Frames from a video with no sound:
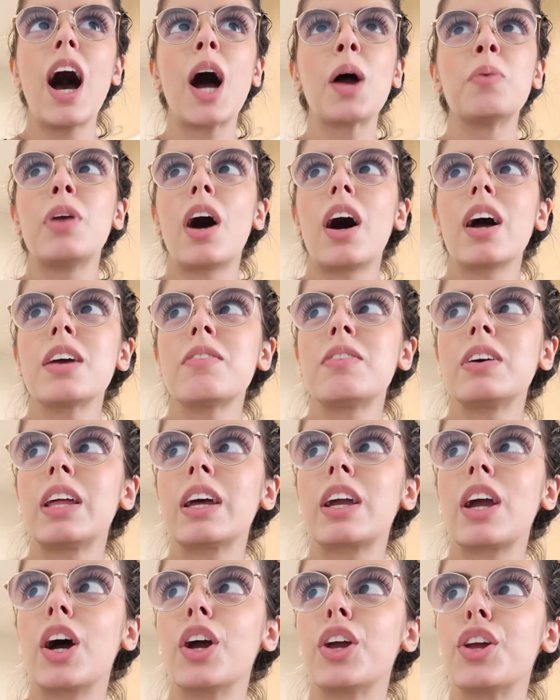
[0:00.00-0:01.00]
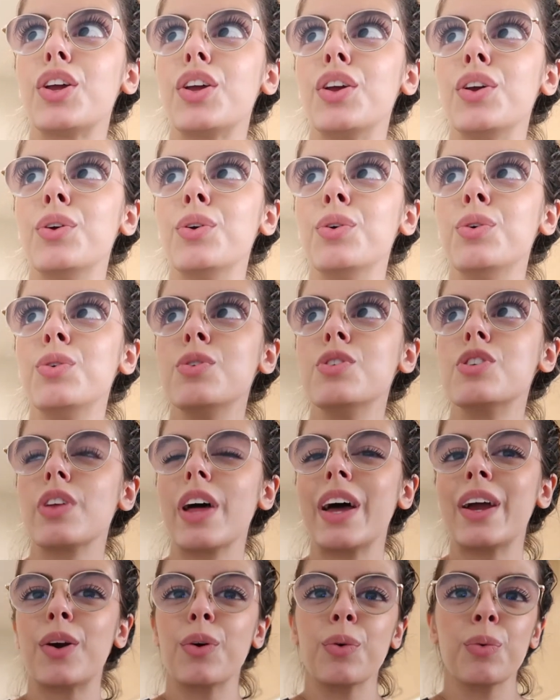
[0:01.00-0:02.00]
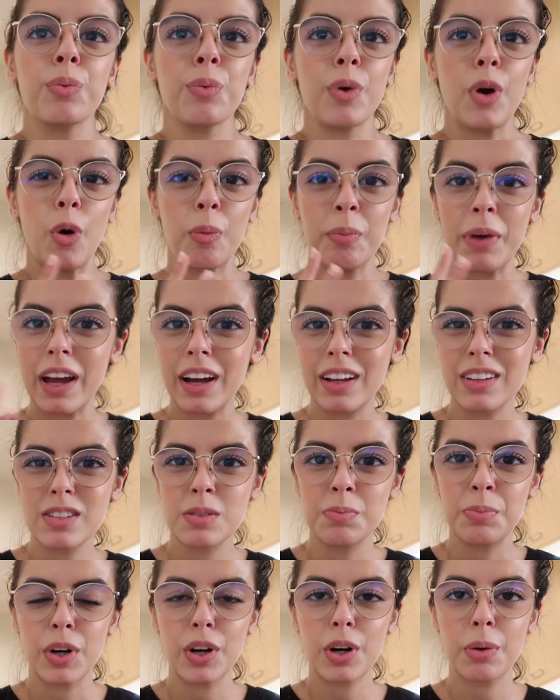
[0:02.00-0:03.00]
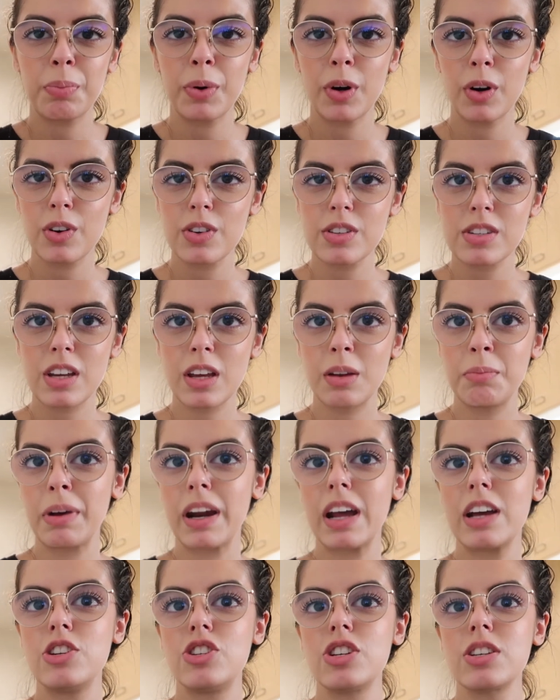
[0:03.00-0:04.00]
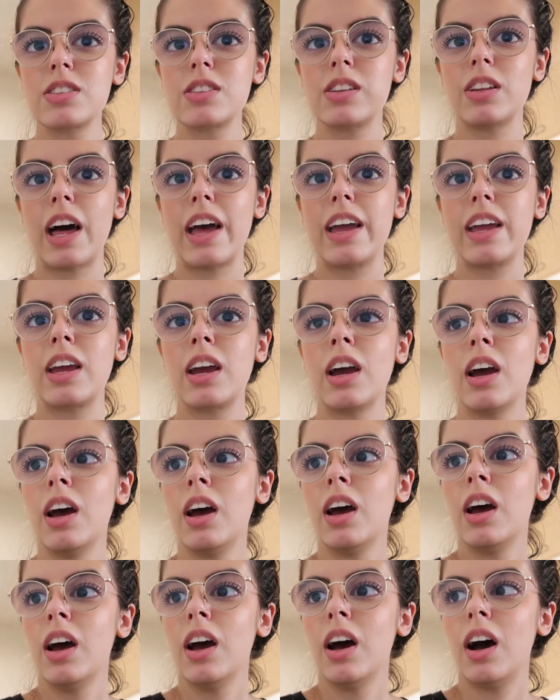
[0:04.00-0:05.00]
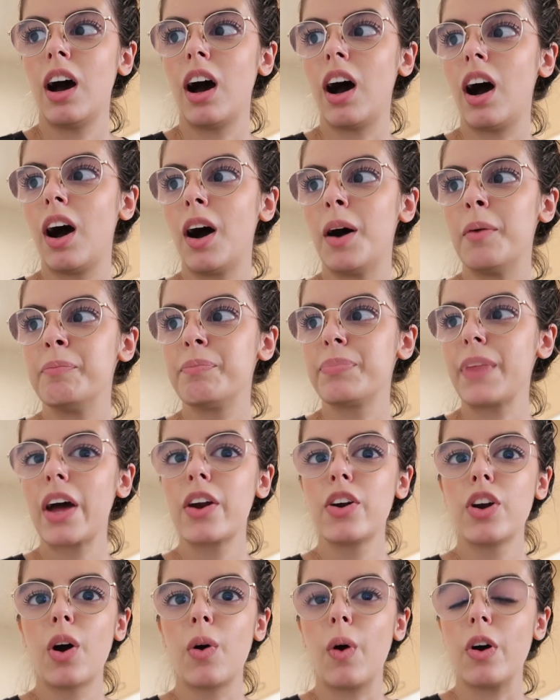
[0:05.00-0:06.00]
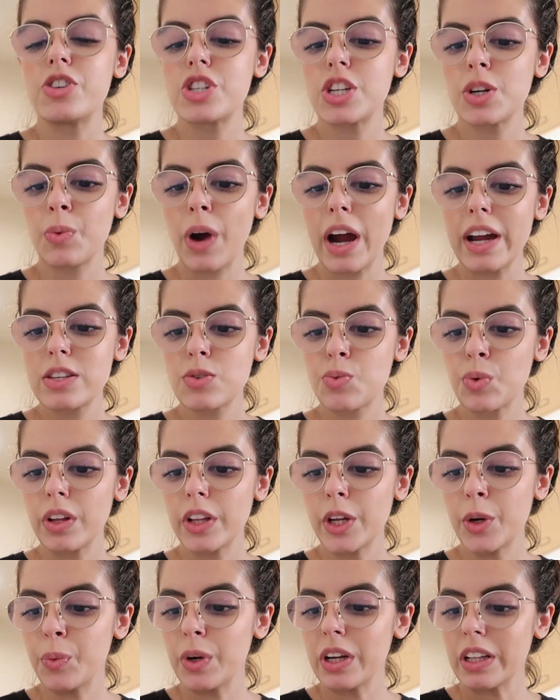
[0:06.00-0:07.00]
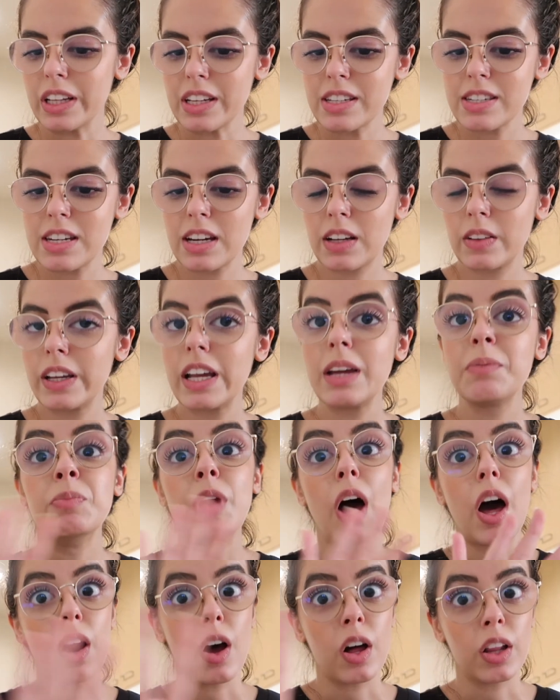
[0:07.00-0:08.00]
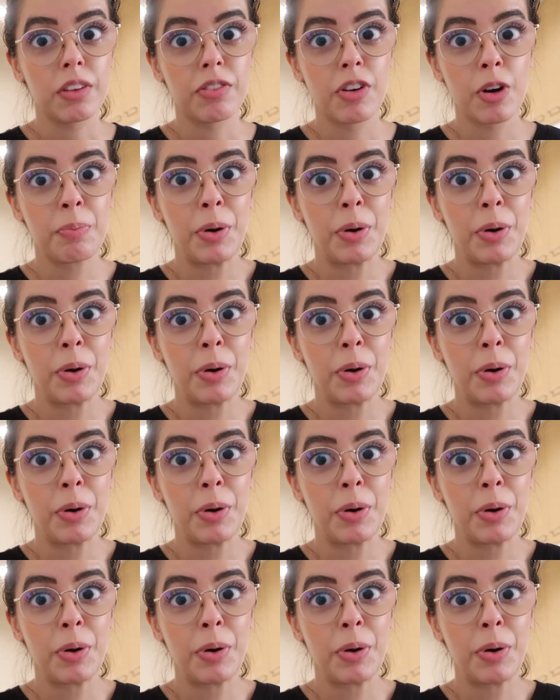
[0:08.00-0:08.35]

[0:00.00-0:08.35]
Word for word: I'm not even like a huge like romance book person, but I just like um i don't know she writes really realistically not all of her